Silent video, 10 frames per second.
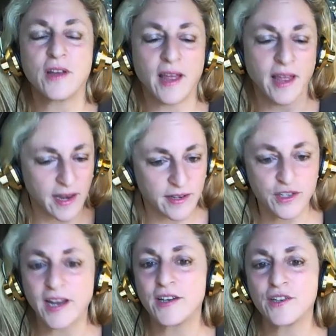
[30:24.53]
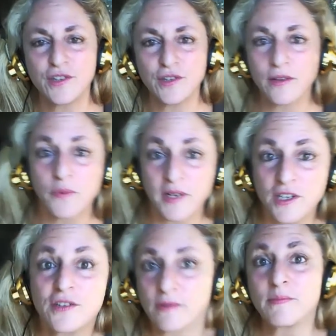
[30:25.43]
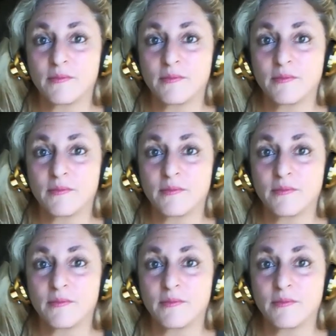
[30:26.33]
and change, which